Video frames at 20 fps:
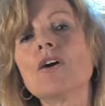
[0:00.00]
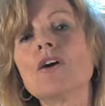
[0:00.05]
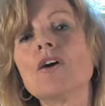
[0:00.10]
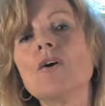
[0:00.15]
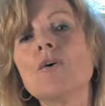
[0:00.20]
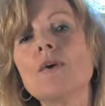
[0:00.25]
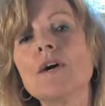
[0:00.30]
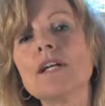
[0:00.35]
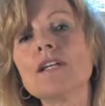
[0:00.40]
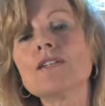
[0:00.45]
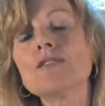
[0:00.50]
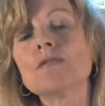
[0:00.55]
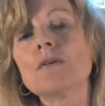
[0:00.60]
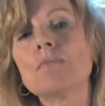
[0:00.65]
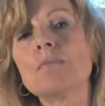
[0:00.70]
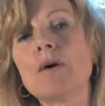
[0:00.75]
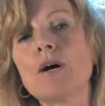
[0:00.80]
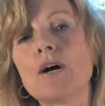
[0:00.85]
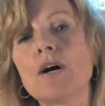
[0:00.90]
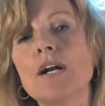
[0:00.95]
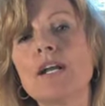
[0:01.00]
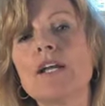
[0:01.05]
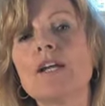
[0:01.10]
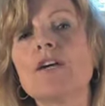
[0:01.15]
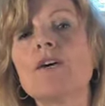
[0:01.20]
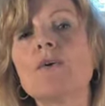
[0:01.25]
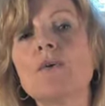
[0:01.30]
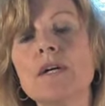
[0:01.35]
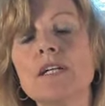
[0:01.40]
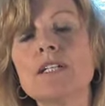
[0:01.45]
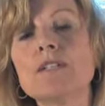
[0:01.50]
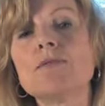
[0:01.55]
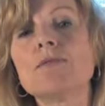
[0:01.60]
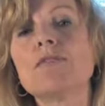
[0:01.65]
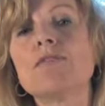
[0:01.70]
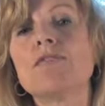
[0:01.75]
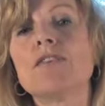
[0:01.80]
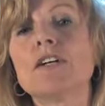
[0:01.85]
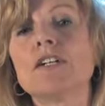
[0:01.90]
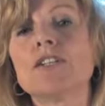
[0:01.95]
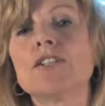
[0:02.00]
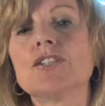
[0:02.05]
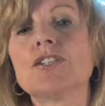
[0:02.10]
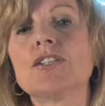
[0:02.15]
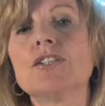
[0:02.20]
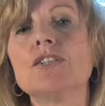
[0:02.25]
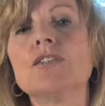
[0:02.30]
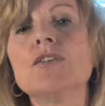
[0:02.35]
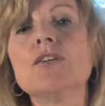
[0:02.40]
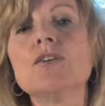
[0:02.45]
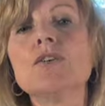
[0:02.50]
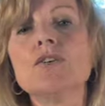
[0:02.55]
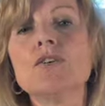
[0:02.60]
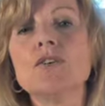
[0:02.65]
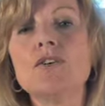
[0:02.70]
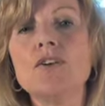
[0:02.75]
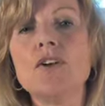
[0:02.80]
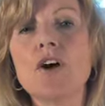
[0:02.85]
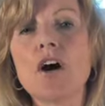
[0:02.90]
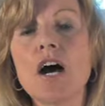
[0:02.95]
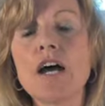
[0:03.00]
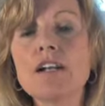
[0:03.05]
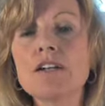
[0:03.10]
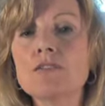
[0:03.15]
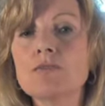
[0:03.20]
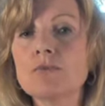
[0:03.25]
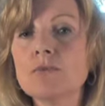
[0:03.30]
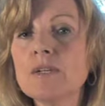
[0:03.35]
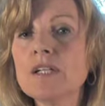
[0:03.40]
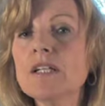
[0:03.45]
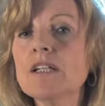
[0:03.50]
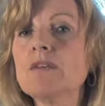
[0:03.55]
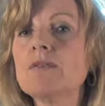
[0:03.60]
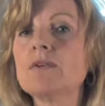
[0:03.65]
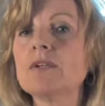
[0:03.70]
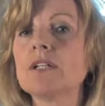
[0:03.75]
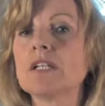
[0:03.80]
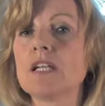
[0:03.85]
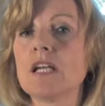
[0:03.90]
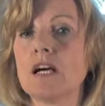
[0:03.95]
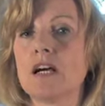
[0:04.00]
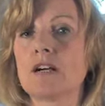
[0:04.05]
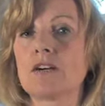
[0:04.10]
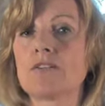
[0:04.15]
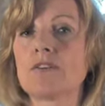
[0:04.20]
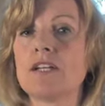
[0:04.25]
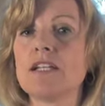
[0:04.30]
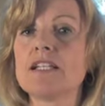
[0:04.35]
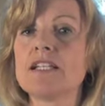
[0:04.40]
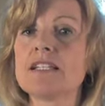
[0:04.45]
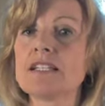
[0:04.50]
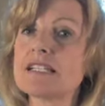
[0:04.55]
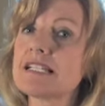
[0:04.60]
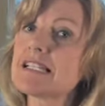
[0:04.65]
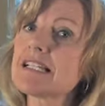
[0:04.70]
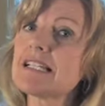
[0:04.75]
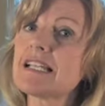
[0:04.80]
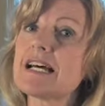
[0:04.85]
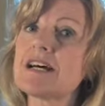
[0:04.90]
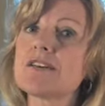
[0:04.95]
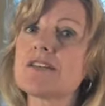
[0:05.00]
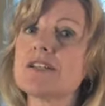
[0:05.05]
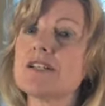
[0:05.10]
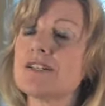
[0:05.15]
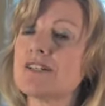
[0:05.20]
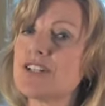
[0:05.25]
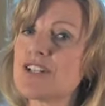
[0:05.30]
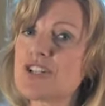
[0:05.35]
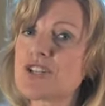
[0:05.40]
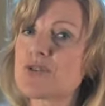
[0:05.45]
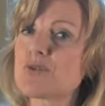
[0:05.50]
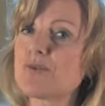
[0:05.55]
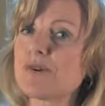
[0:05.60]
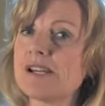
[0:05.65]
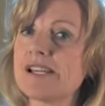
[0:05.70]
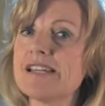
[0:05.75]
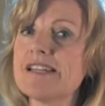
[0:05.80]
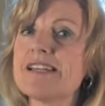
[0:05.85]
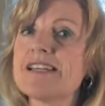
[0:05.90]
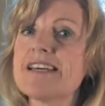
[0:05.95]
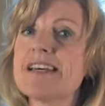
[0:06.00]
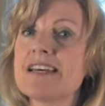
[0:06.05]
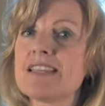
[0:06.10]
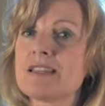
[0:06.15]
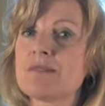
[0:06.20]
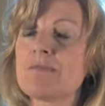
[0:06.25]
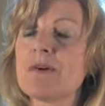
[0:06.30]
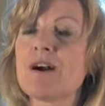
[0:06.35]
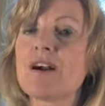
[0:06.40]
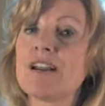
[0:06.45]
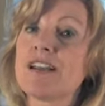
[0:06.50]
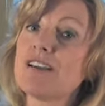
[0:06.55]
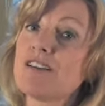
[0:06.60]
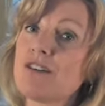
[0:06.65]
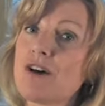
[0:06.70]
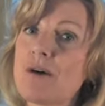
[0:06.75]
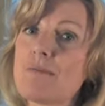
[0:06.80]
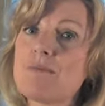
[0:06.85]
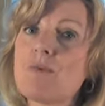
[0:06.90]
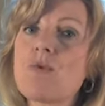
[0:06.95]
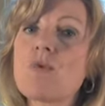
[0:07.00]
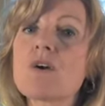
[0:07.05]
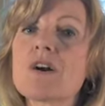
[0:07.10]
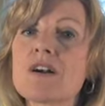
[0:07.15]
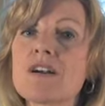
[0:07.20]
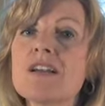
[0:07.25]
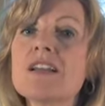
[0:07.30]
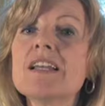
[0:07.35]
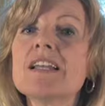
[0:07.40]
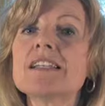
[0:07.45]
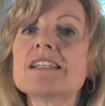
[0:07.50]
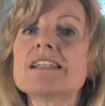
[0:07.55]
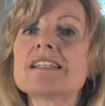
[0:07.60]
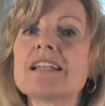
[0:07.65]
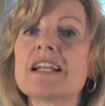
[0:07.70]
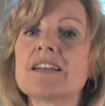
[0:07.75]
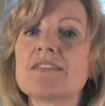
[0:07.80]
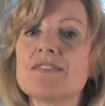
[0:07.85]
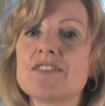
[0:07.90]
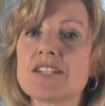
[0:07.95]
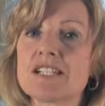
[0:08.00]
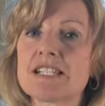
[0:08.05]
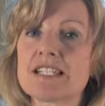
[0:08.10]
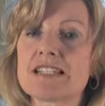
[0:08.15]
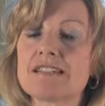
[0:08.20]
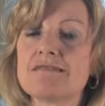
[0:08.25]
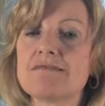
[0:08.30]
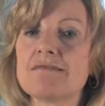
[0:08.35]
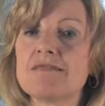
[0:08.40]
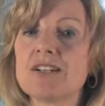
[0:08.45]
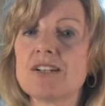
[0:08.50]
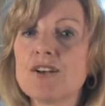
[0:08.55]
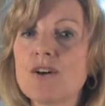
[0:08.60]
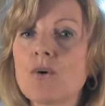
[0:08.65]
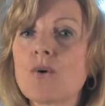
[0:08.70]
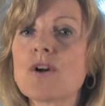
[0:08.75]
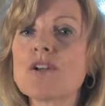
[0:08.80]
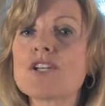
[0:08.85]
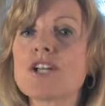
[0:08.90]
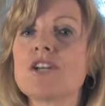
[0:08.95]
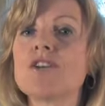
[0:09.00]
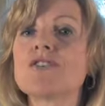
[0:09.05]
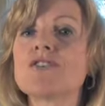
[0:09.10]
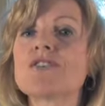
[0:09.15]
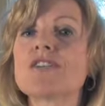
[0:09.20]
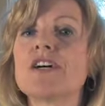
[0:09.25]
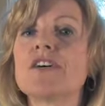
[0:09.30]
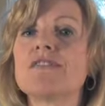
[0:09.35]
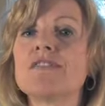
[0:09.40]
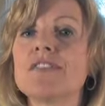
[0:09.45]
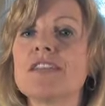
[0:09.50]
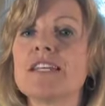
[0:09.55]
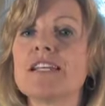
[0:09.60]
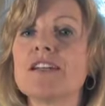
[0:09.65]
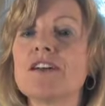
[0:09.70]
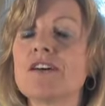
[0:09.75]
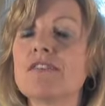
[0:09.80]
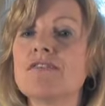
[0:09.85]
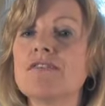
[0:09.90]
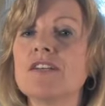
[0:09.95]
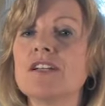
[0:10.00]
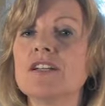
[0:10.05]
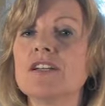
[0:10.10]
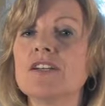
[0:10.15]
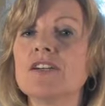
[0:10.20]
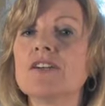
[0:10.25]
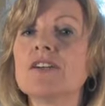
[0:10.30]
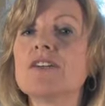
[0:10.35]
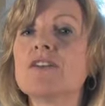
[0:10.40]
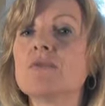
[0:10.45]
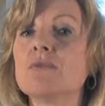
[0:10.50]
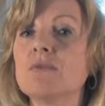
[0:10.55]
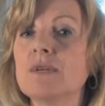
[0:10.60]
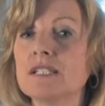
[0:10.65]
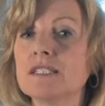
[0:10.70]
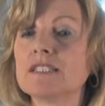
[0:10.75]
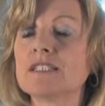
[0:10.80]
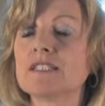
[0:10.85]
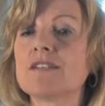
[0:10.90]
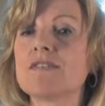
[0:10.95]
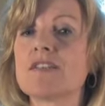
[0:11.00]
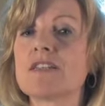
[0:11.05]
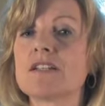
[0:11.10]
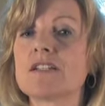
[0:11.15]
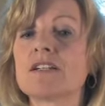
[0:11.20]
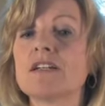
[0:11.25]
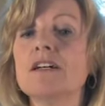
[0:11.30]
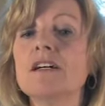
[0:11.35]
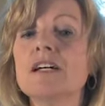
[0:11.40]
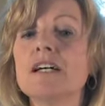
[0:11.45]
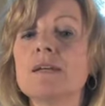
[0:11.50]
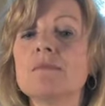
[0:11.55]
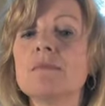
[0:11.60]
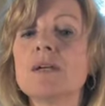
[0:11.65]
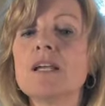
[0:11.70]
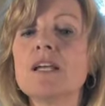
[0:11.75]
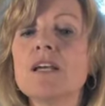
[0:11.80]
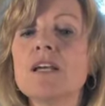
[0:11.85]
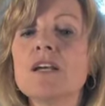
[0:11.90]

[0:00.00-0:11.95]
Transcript: Going to a party, going to a function, not really hungry does allow you to enjoy the party a lot more, instead of just gorging yourself and then not feeling good the rest of the time.